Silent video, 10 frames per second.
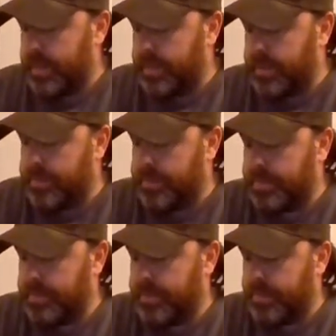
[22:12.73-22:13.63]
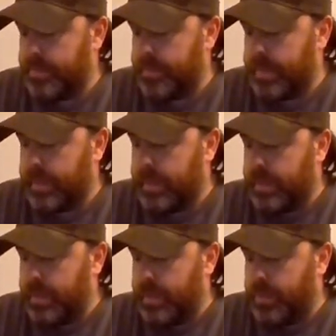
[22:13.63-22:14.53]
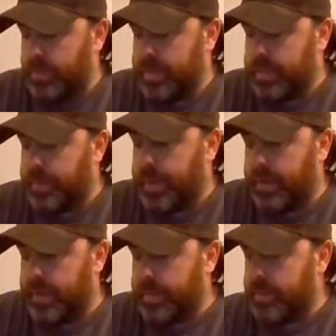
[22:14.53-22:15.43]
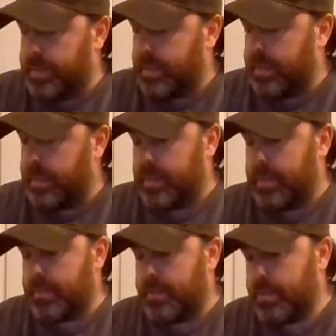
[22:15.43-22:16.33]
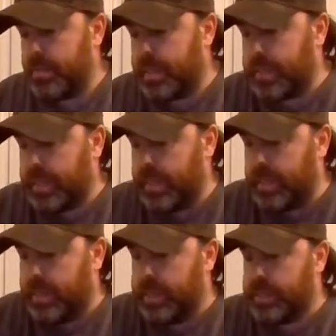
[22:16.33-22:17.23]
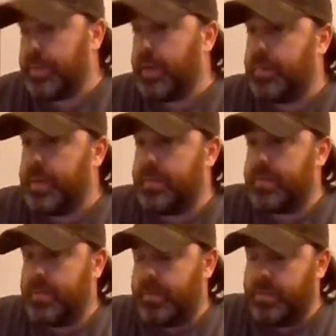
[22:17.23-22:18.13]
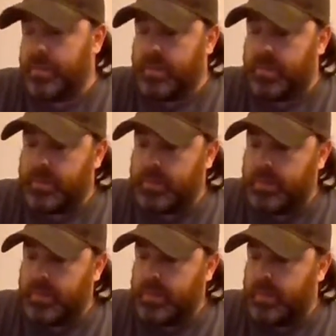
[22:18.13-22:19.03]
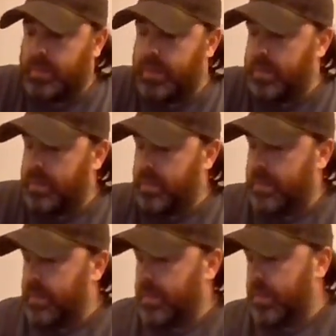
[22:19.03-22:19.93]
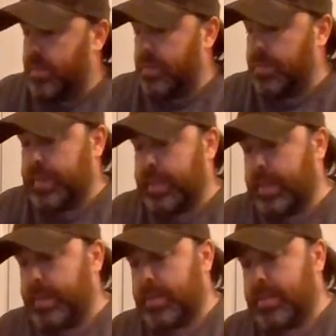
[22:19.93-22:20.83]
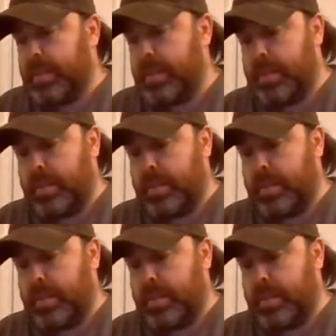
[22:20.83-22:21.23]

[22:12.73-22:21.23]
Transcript: um, which is a parallel to the Tuskegee experiment. If you all don't know what that is,